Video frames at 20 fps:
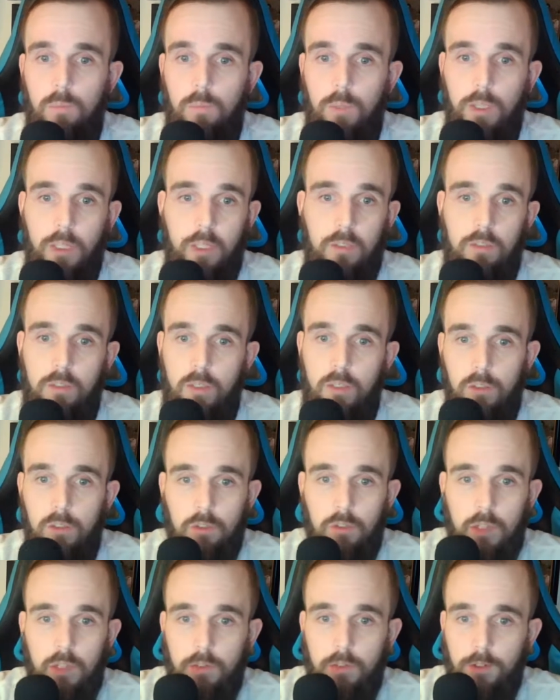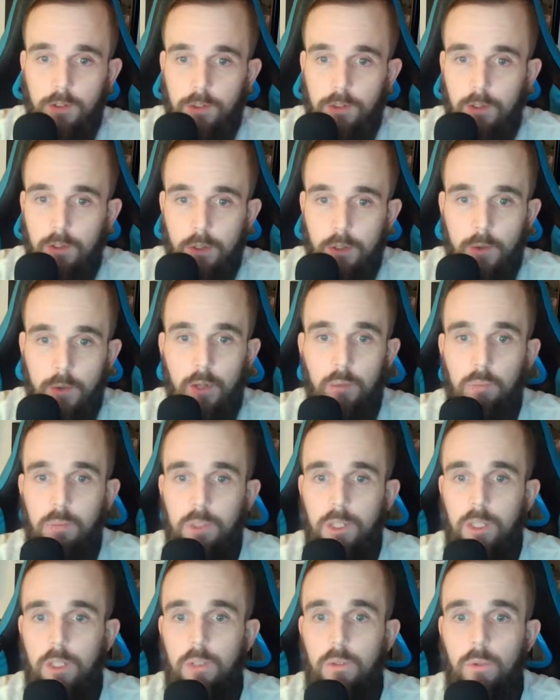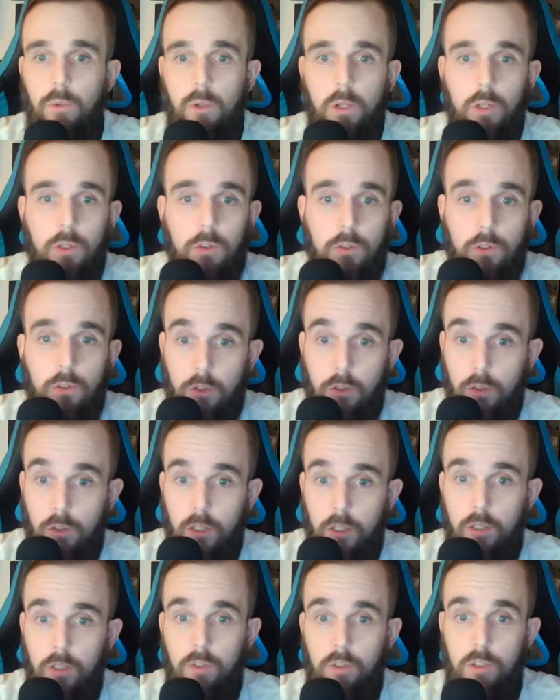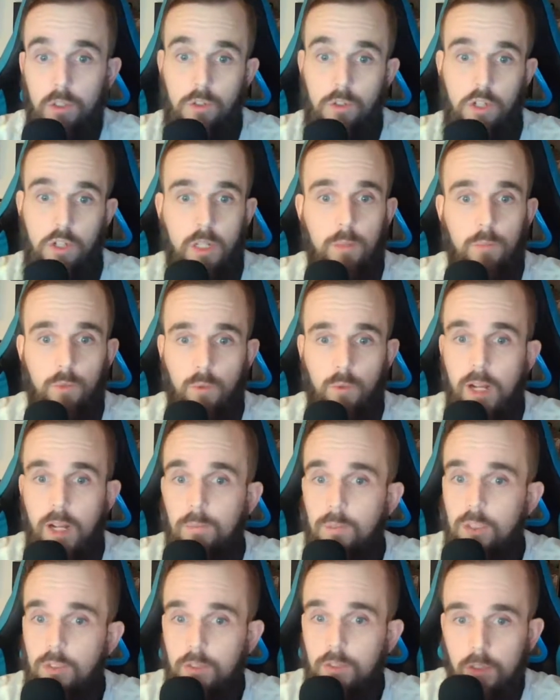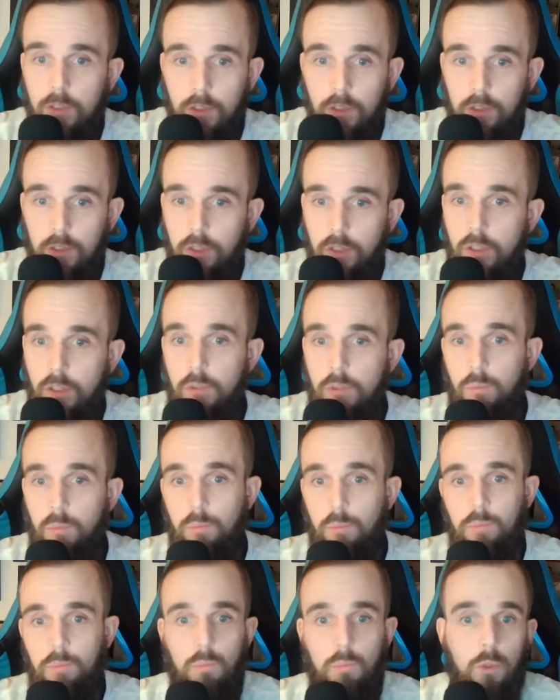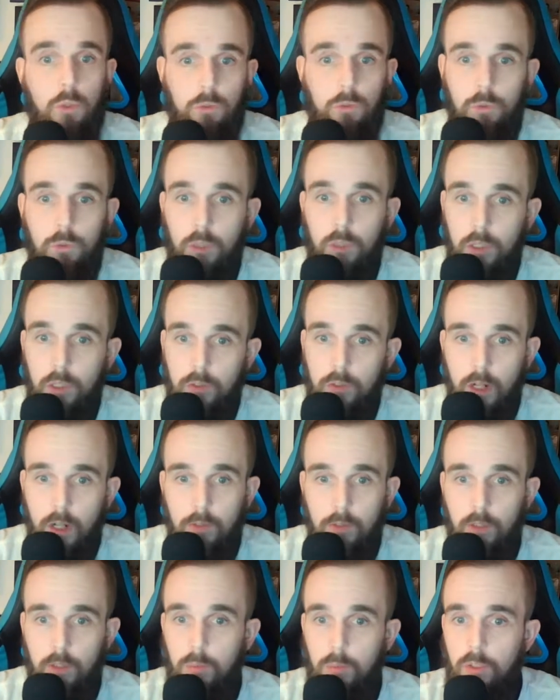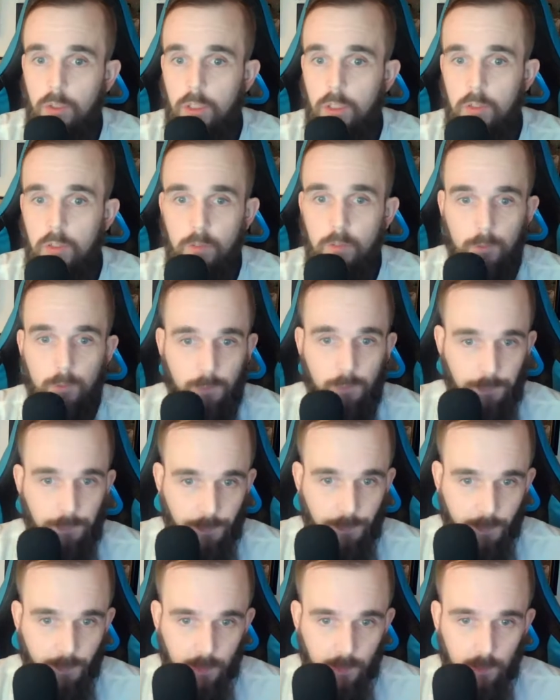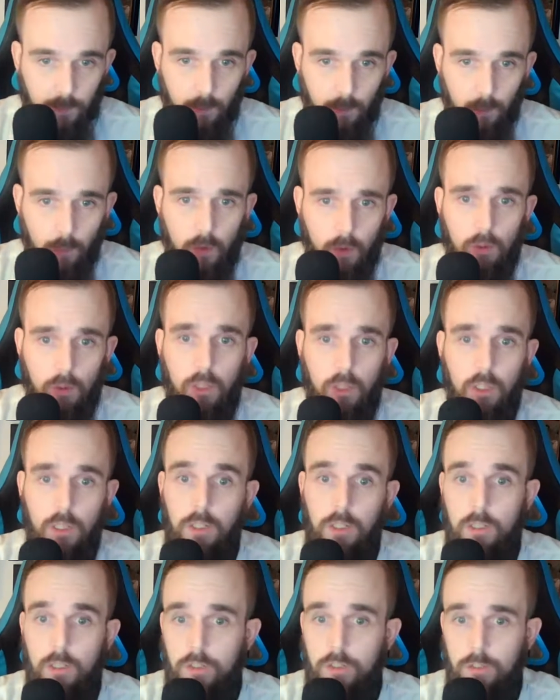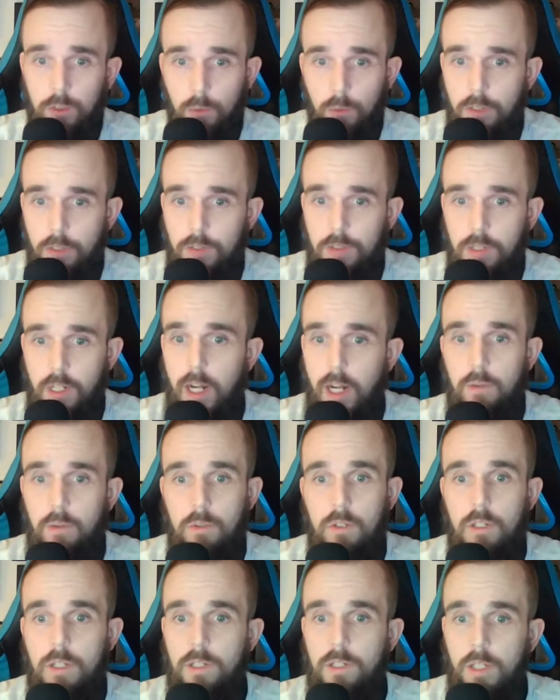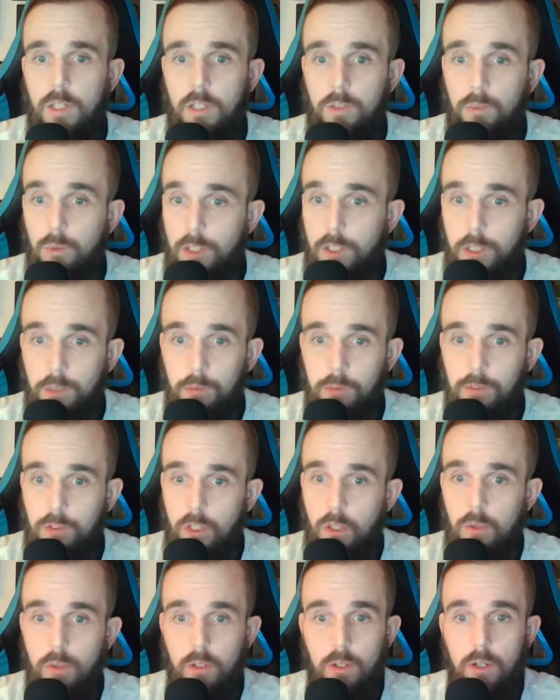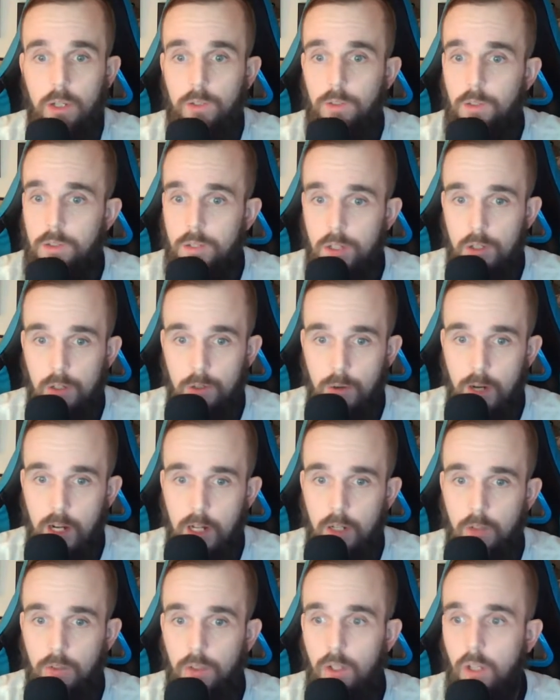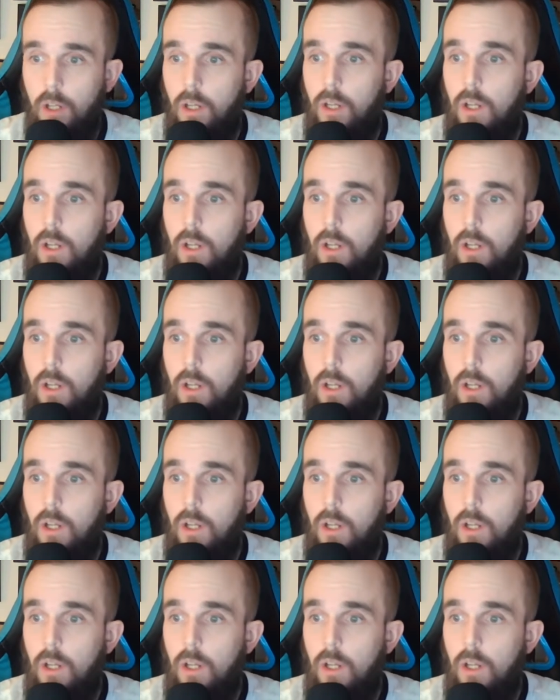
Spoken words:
Like I said, you're saving a 3rd-round pick who could turn into James Robinson this year in most rookie drafts, I believe. At least the ones that I were in, that's where he was going, around the 3rd round.